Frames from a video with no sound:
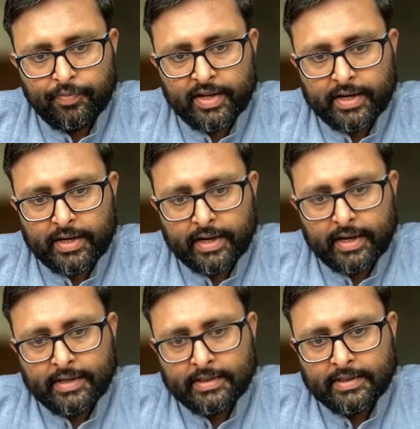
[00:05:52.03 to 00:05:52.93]
that
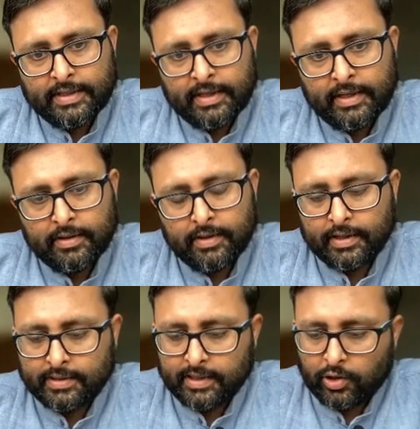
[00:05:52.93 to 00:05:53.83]
LT
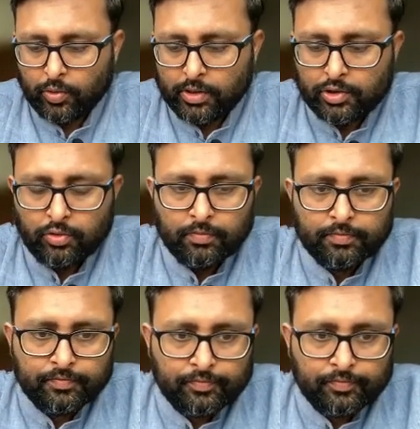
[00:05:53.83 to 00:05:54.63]
is equal to